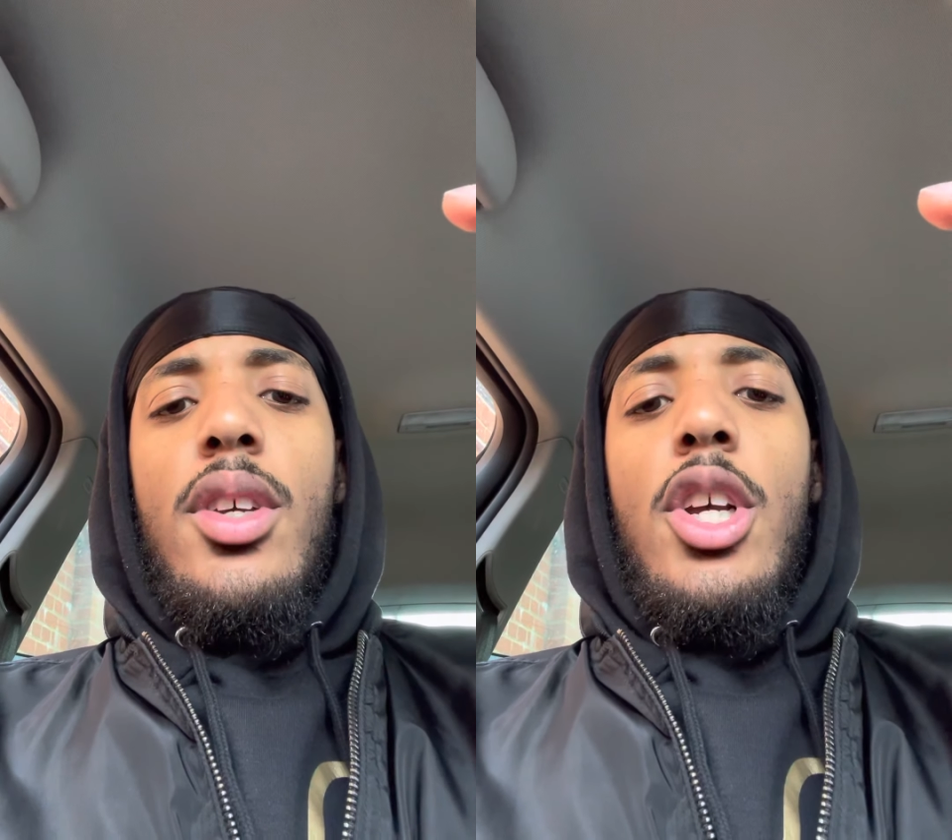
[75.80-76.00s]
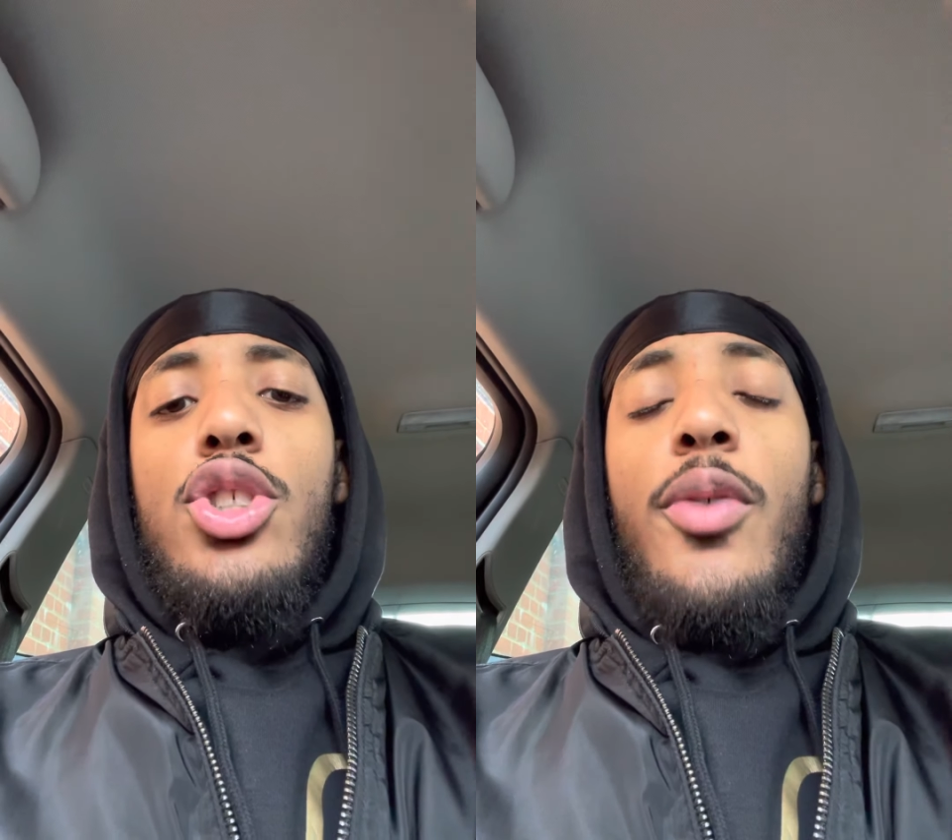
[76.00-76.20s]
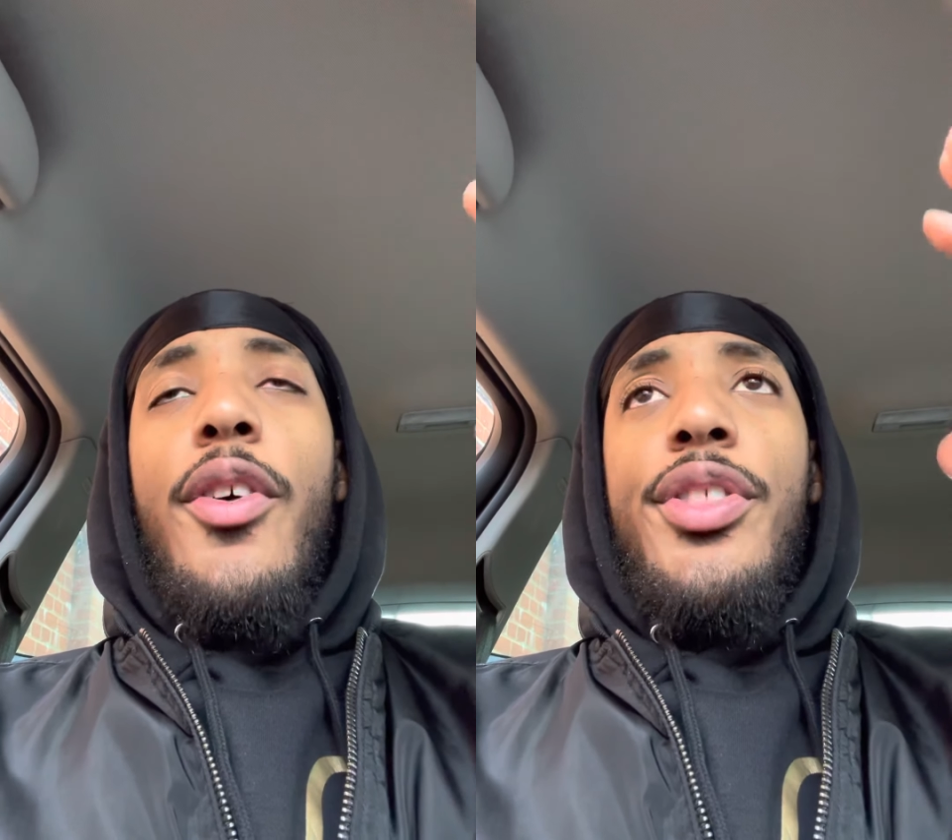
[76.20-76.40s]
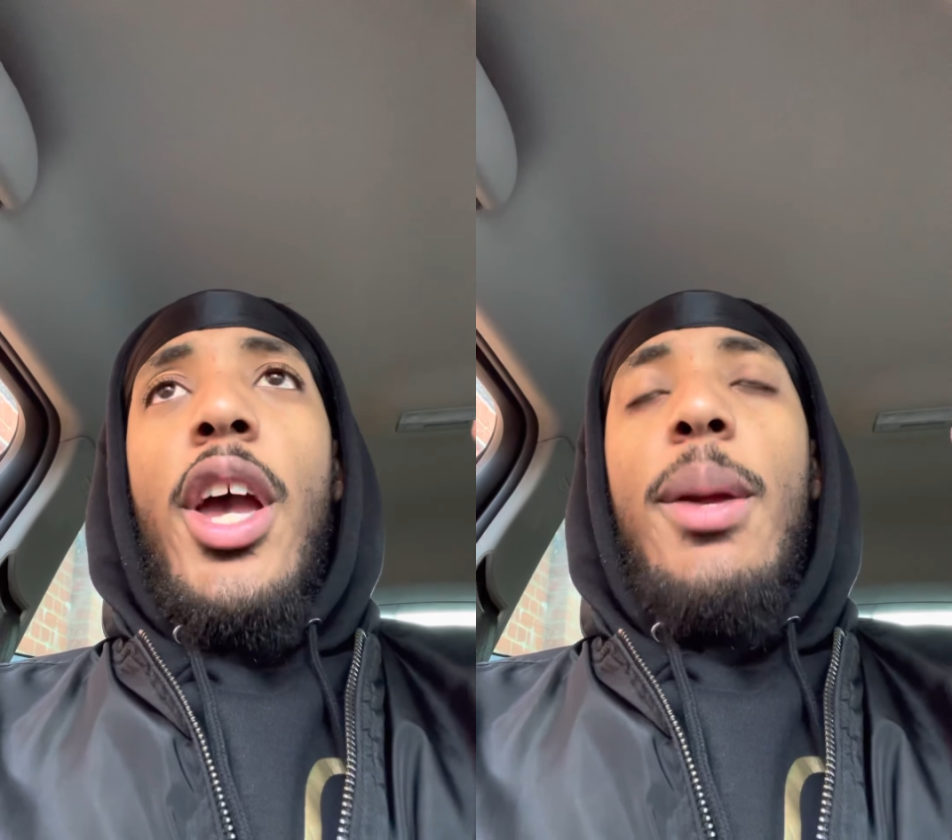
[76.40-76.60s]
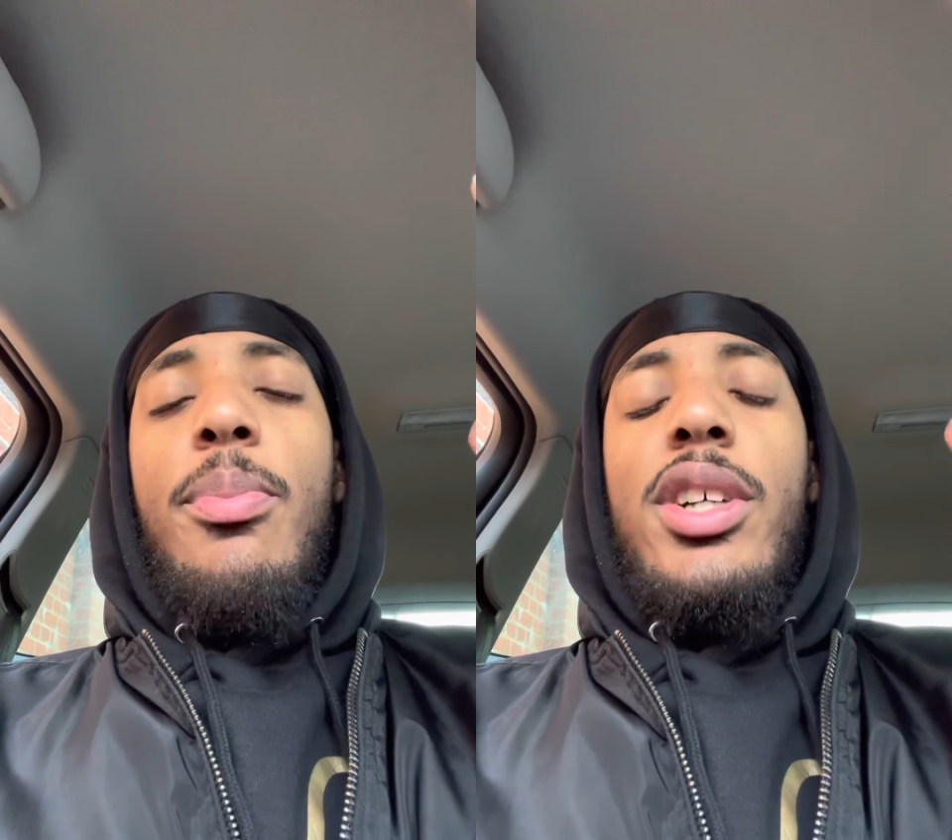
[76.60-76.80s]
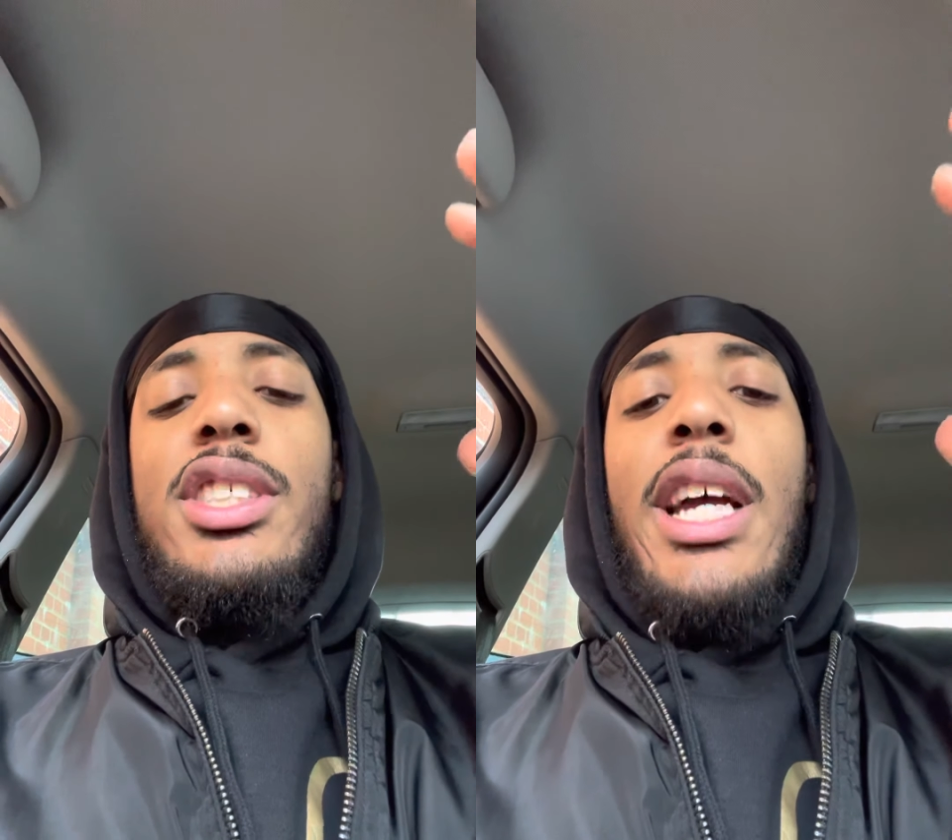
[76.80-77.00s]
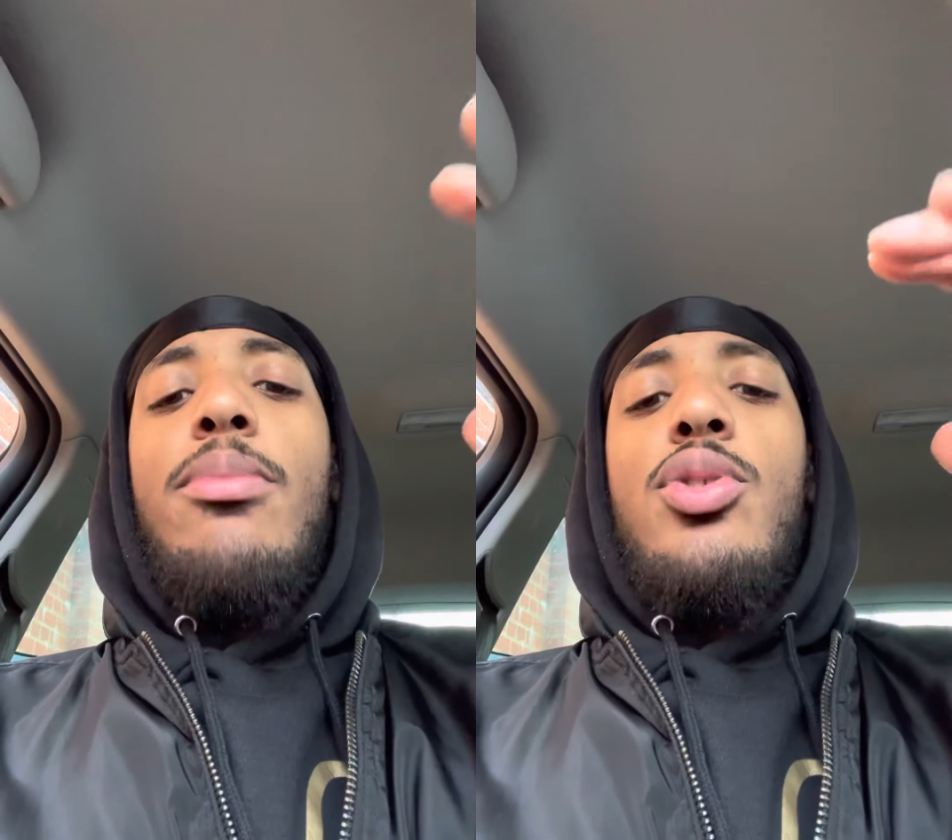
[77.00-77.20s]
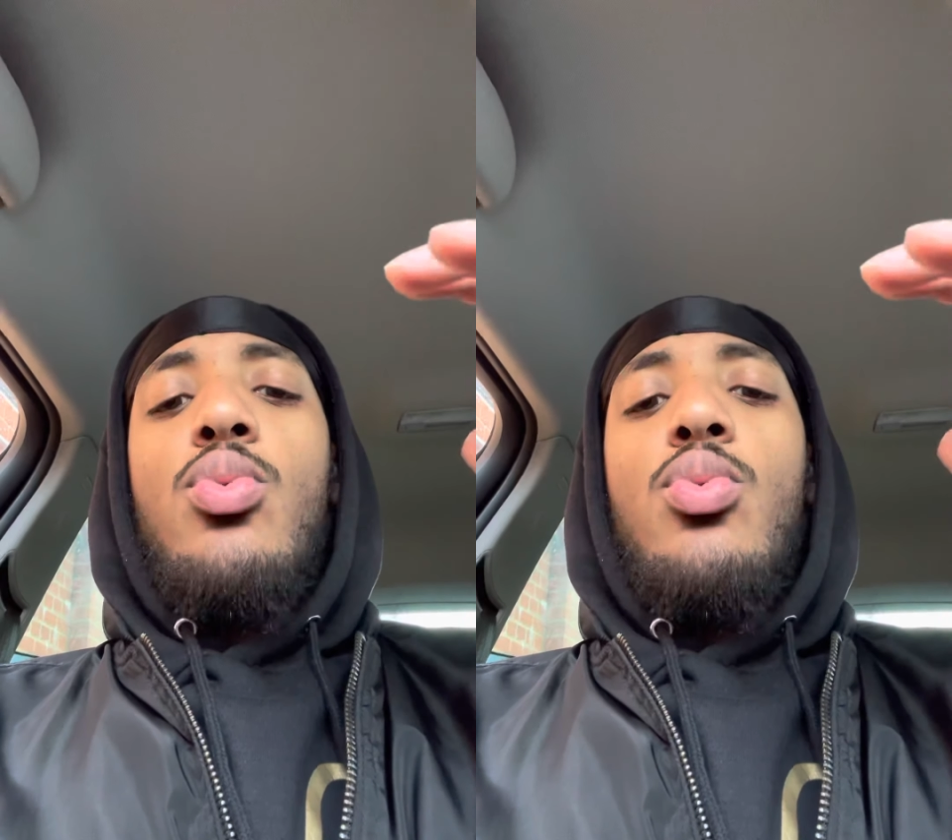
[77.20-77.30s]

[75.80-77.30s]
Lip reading: So for 30 plus chapters,